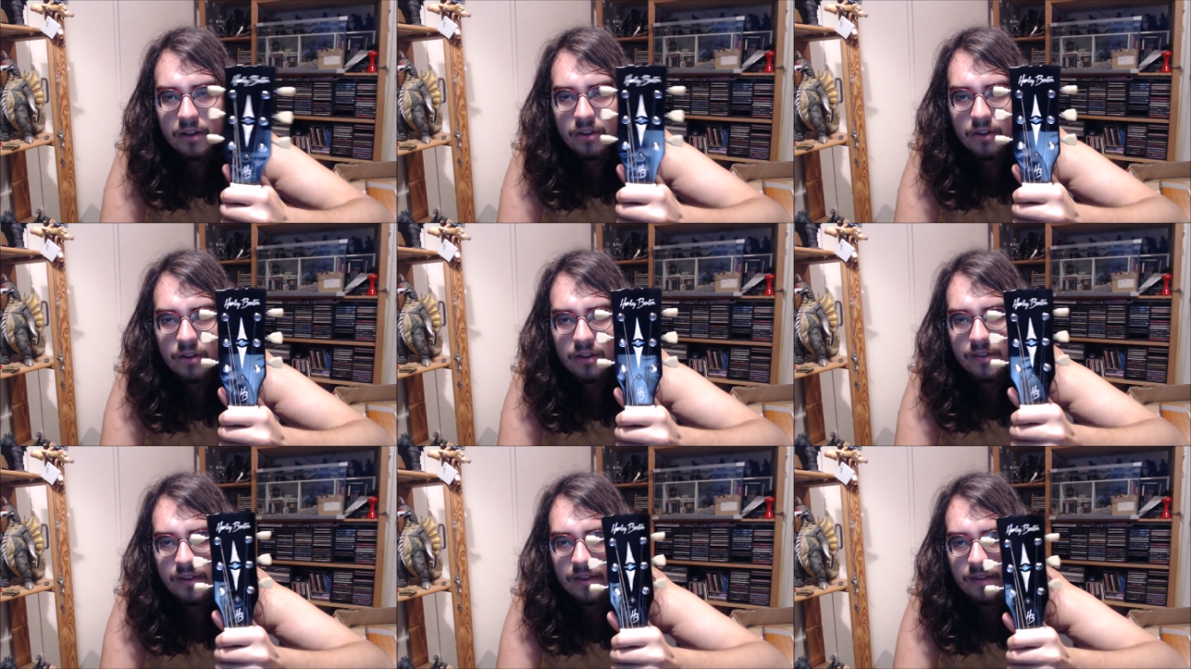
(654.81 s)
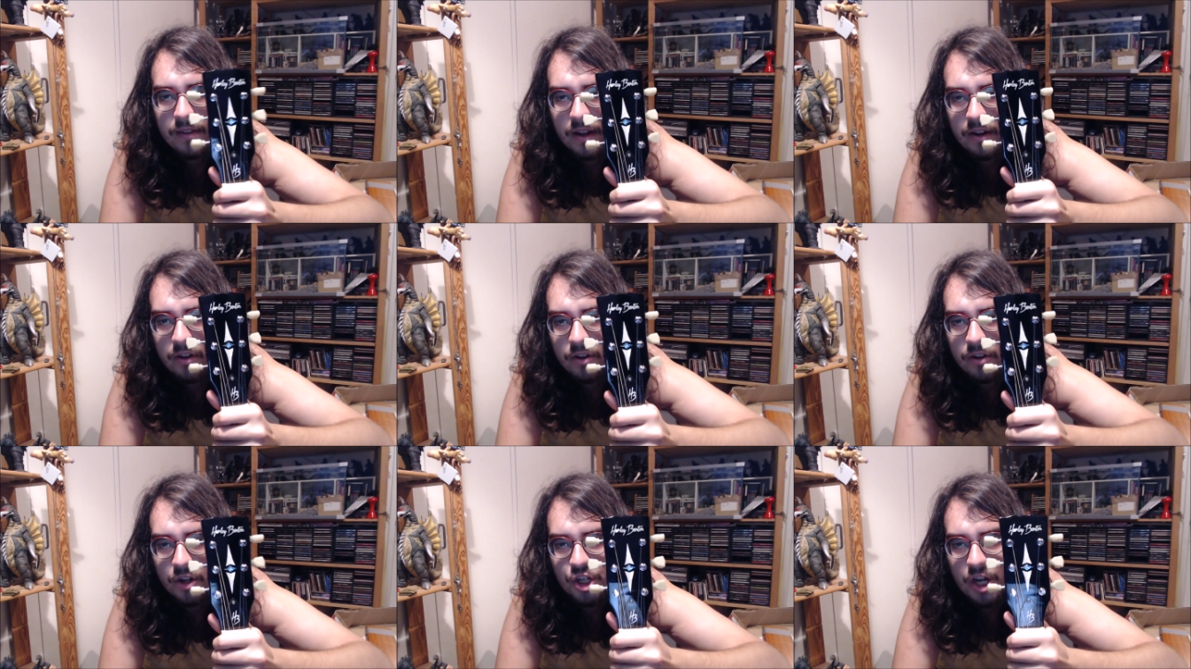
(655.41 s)
you can see it's kind of got
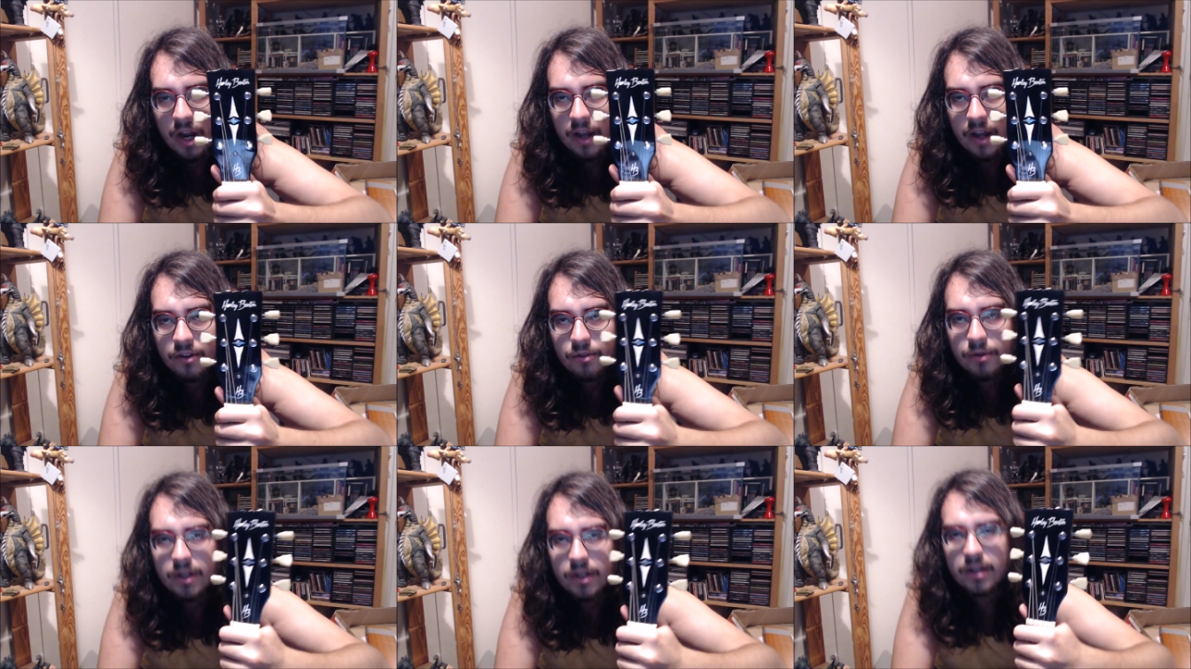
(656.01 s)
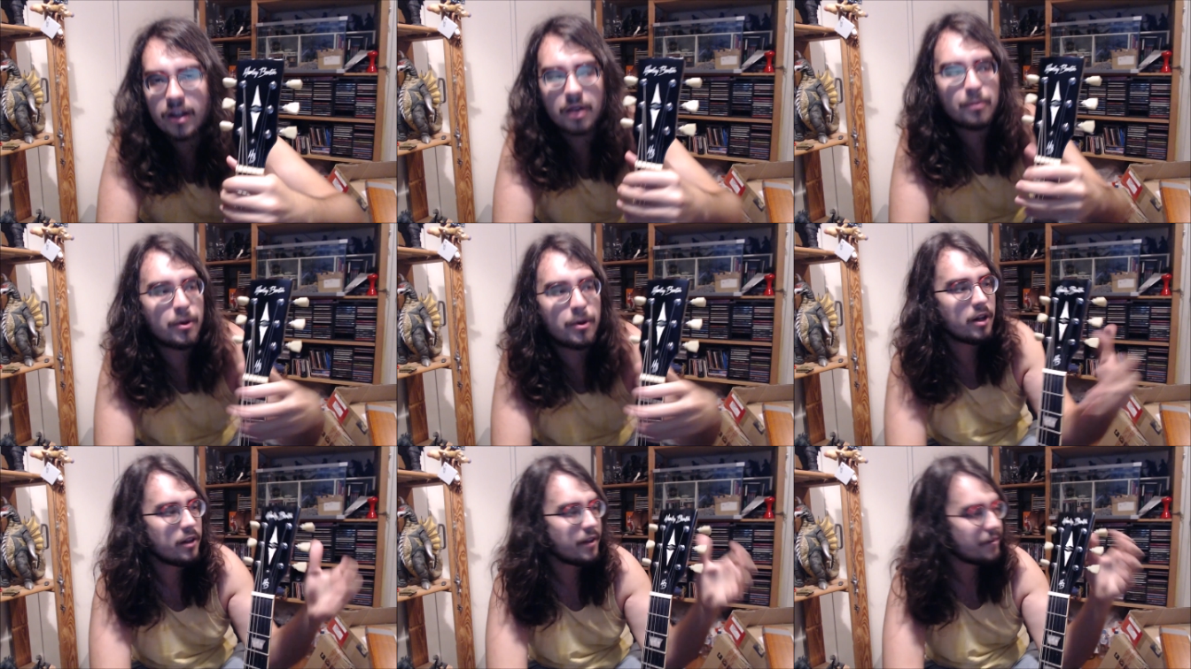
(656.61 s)
a shine to it, like a
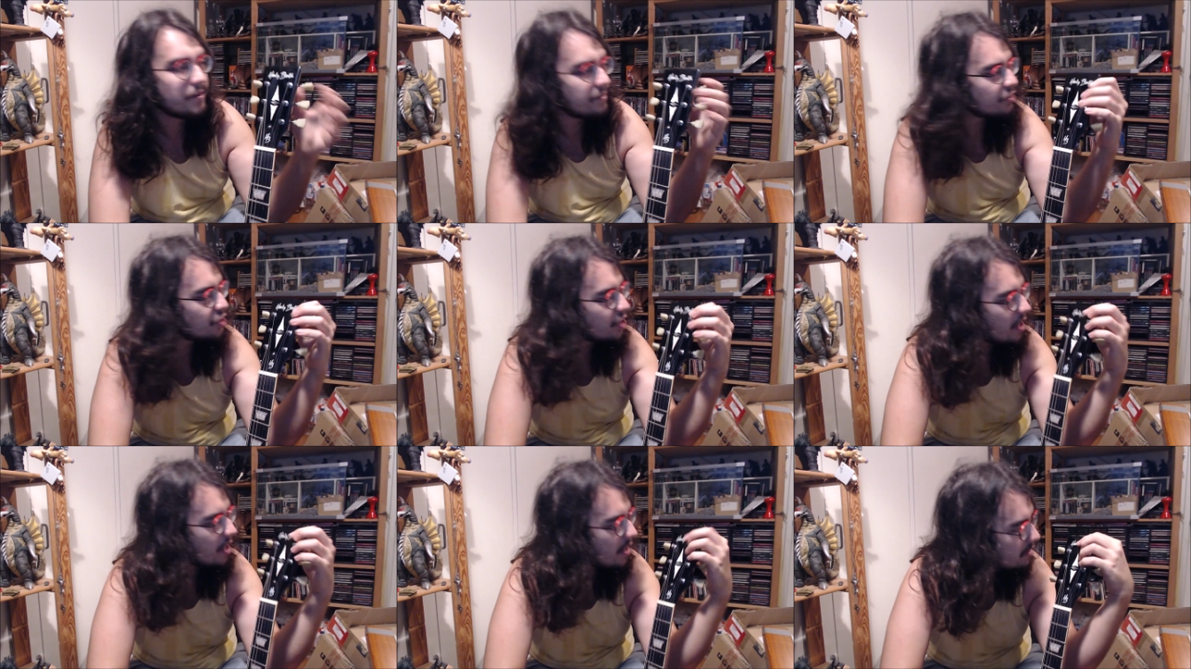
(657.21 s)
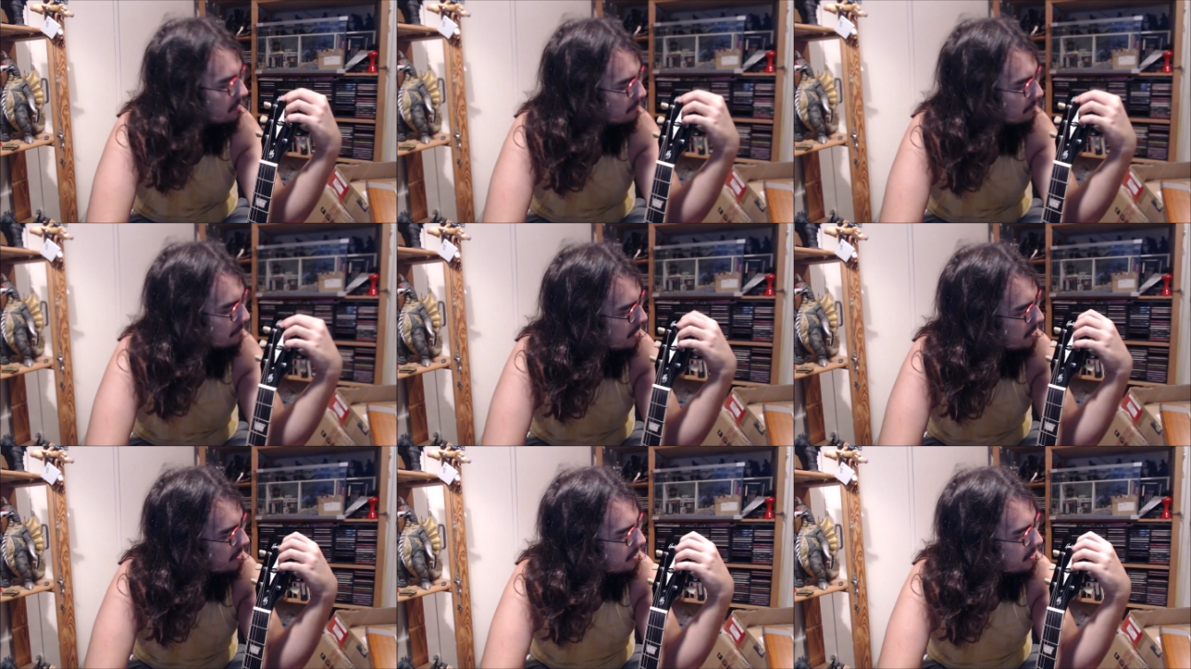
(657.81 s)
pearlescent shine.
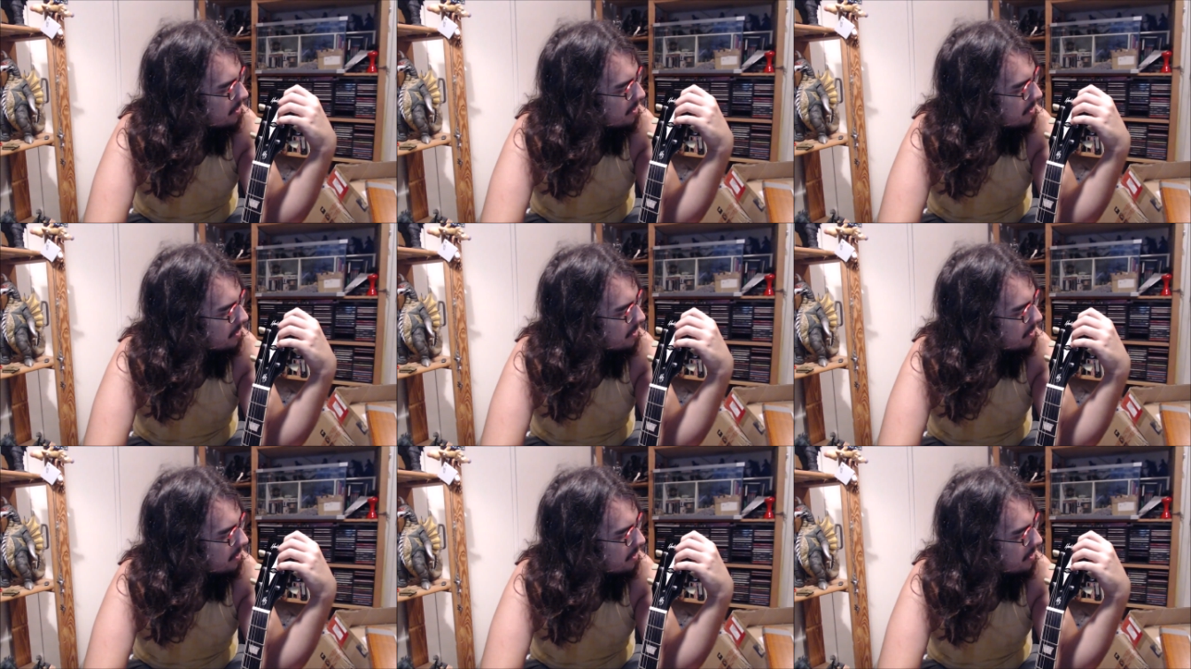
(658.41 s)
I